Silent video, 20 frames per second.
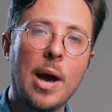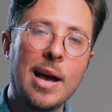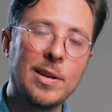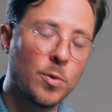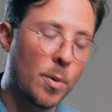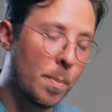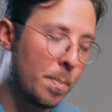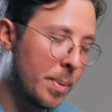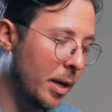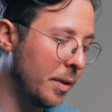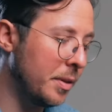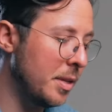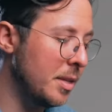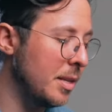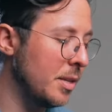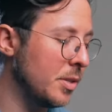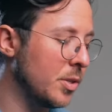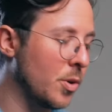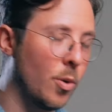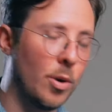as we're building
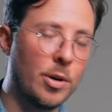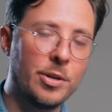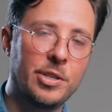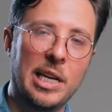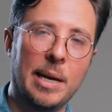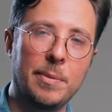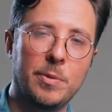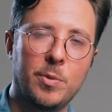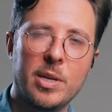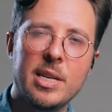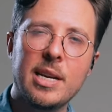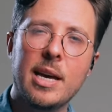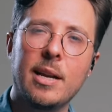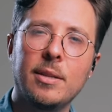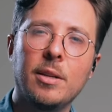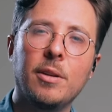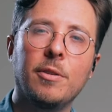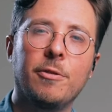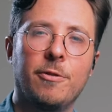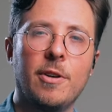these chord shapes, we can get a
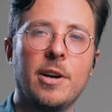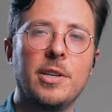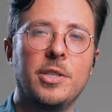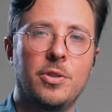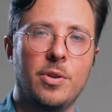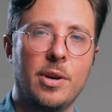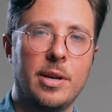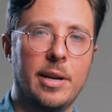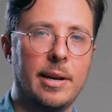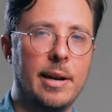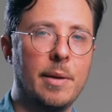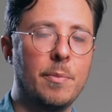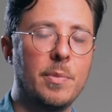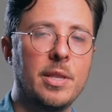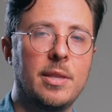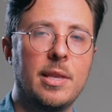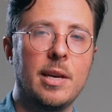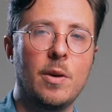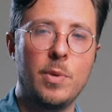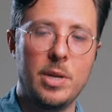little frustrated and we
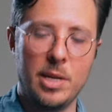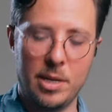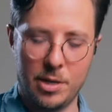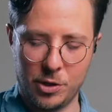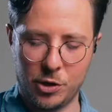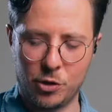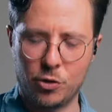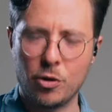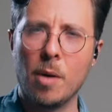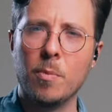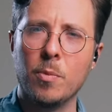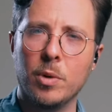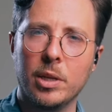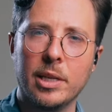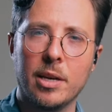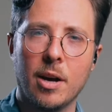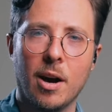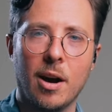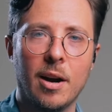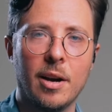think we need to strum
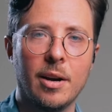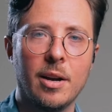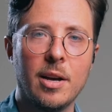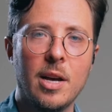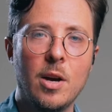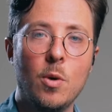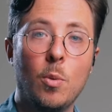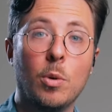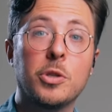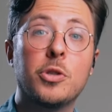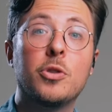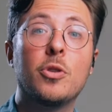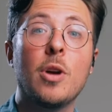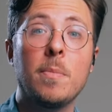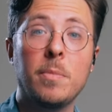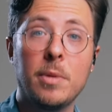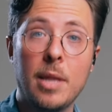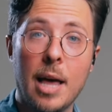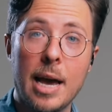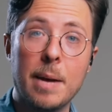really hard. Well,
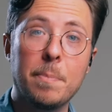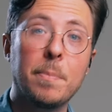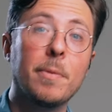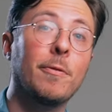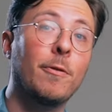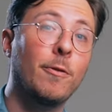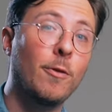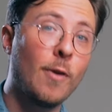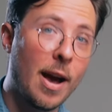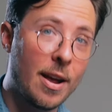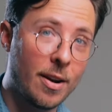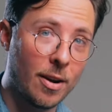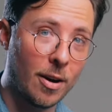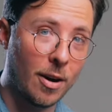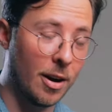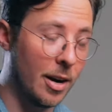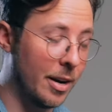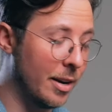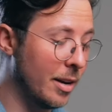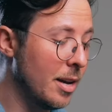strum light, but fret
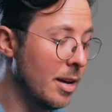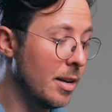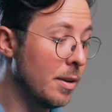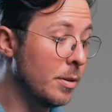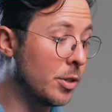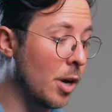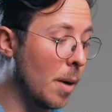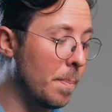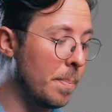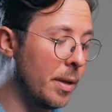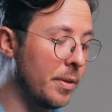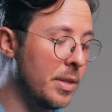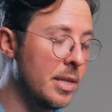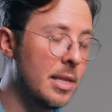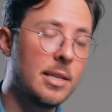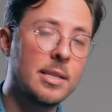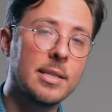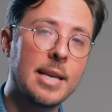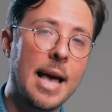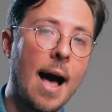hard. Start building
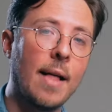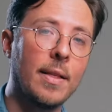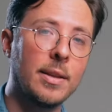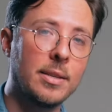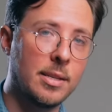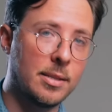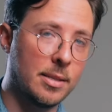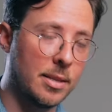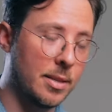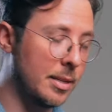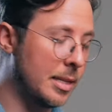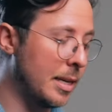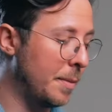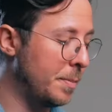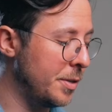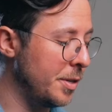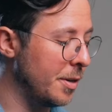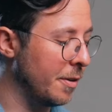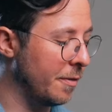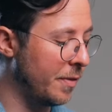these calluses at the
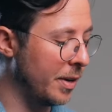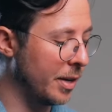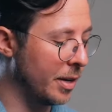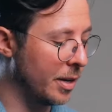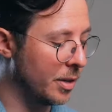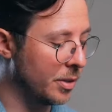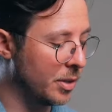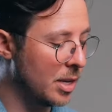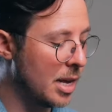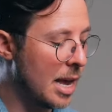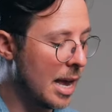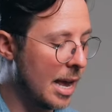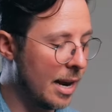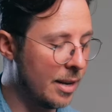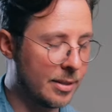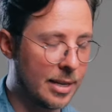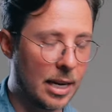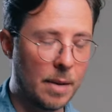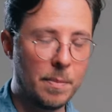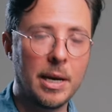tips of your fingers, and
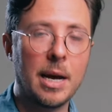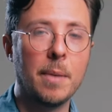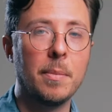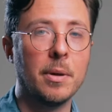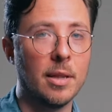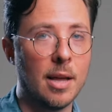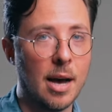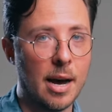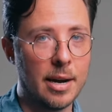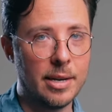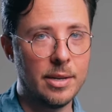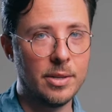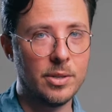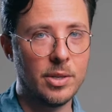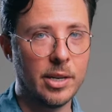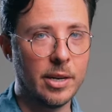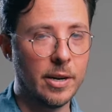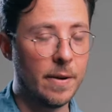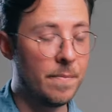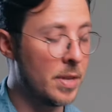it's going to become a lot
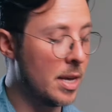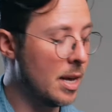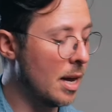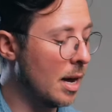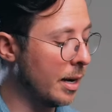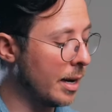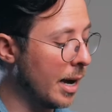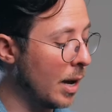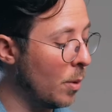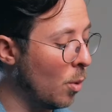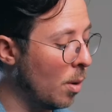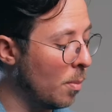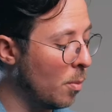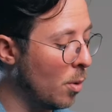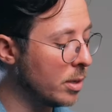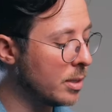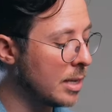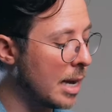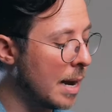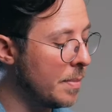easier. Again, one
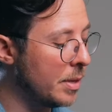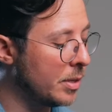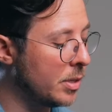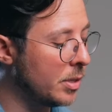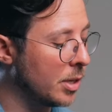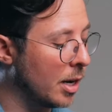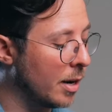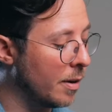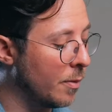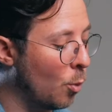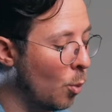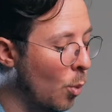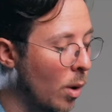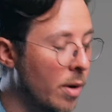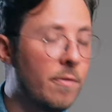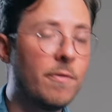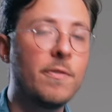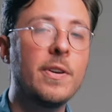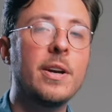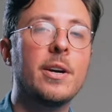more time, this is our
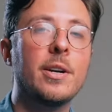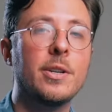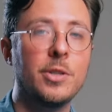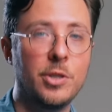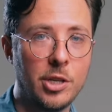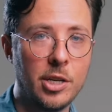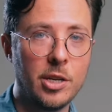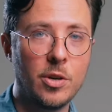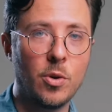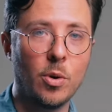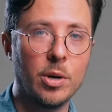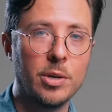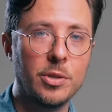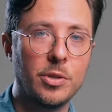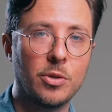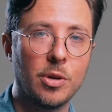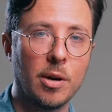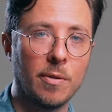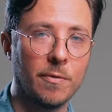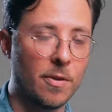1-fingered G chord
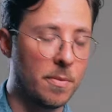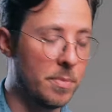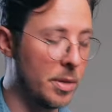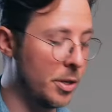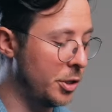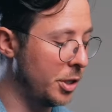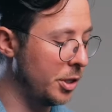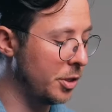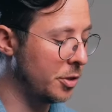strum from the G